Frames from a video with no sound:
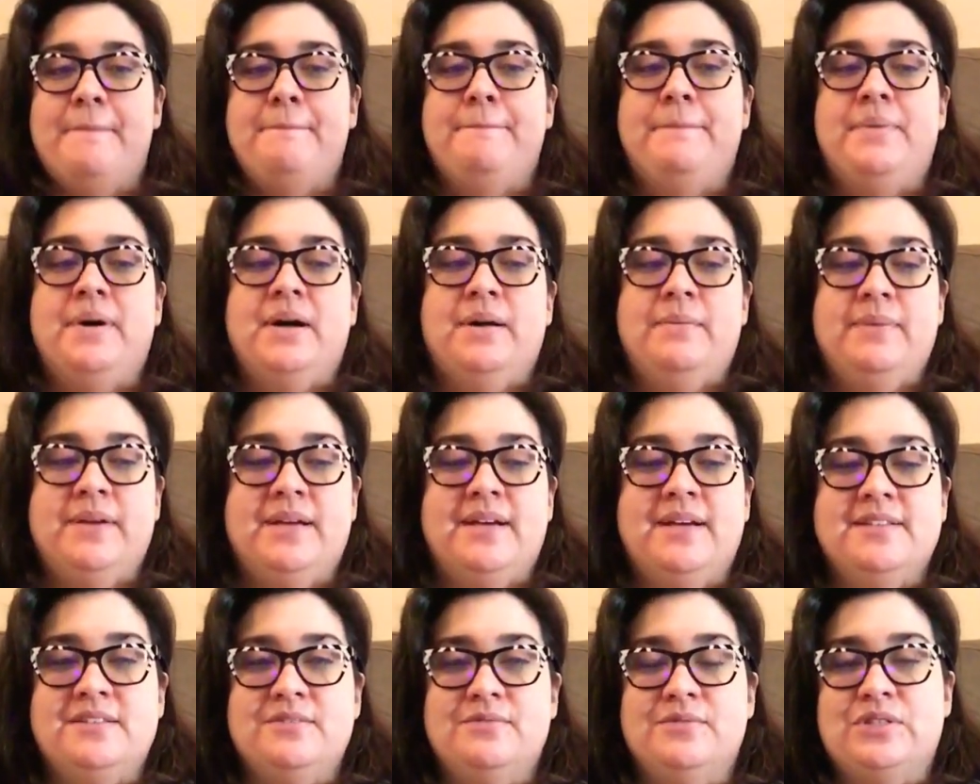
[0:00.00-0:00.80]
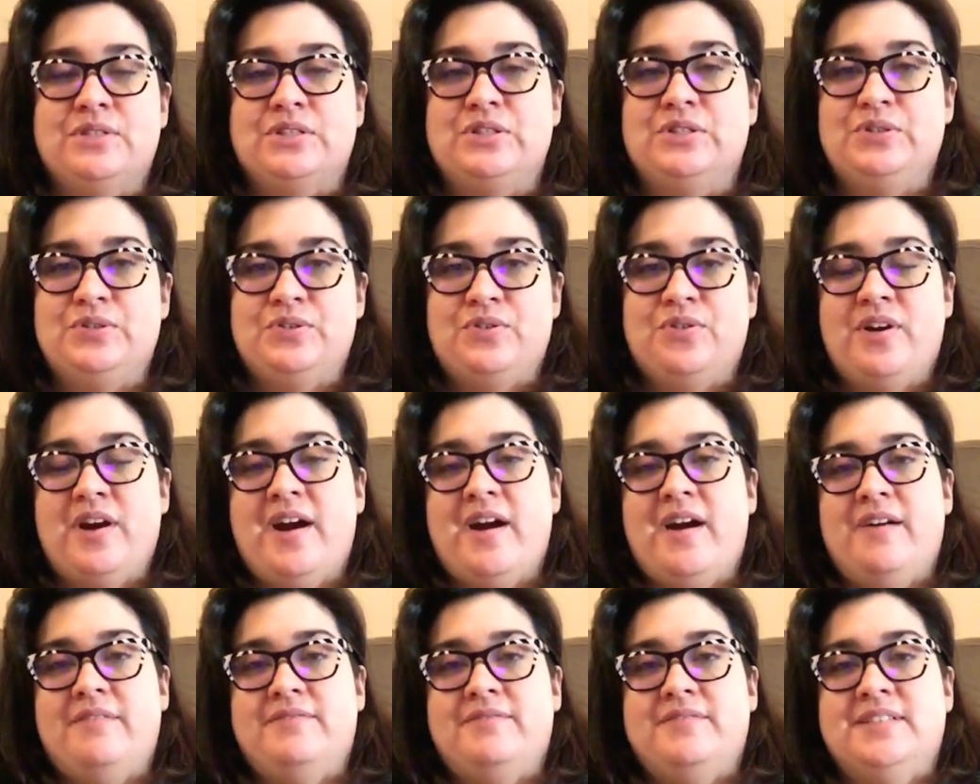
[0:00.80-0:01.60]
But because it was a new
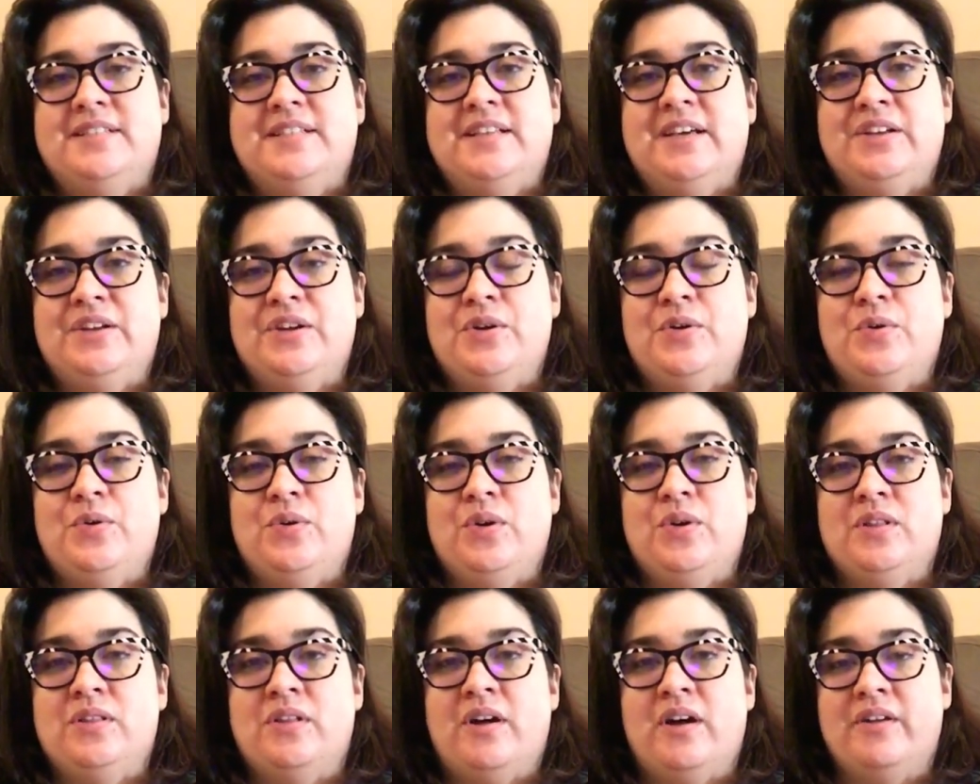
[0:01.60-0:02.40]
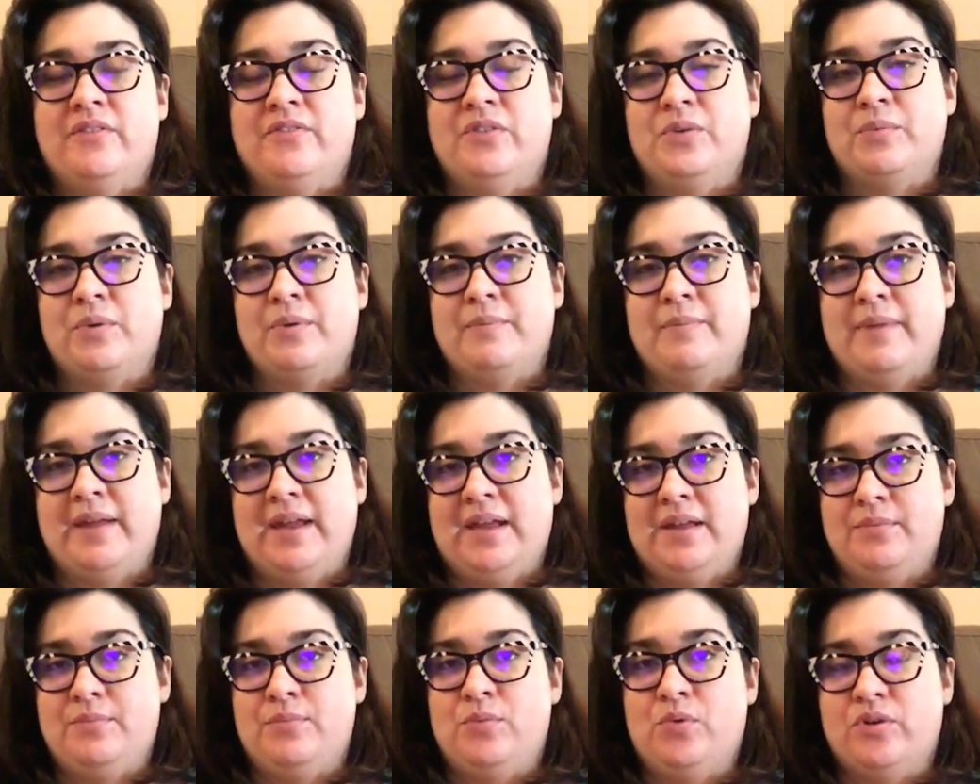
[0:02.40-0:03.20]
craft, and I know a lot of them are
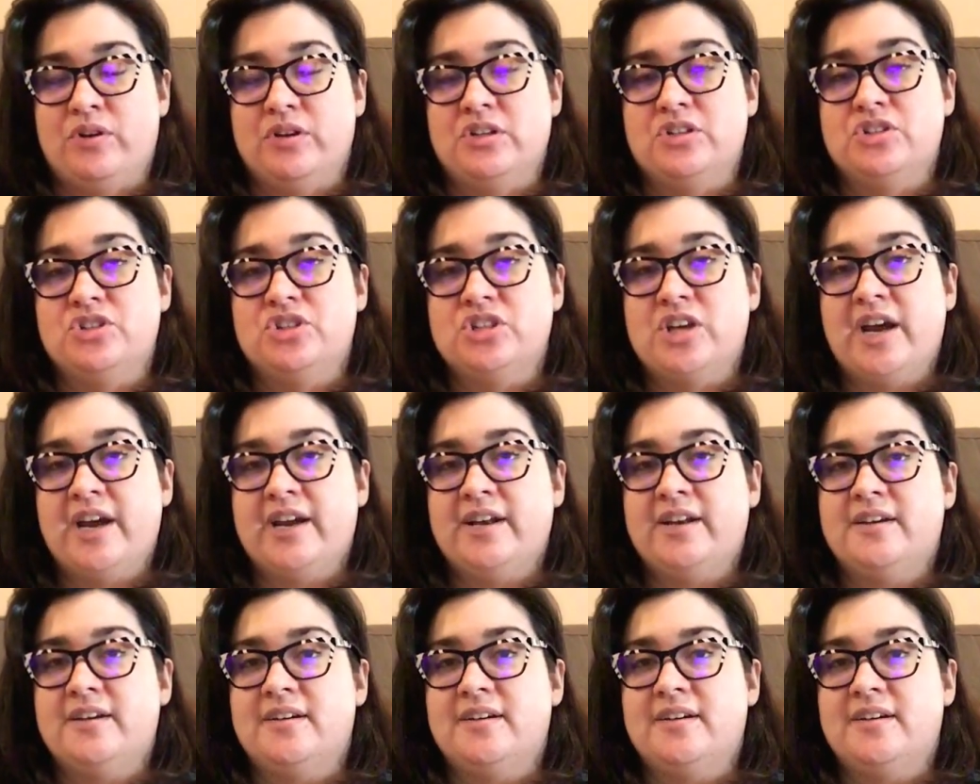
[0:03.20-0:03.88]
made more in China,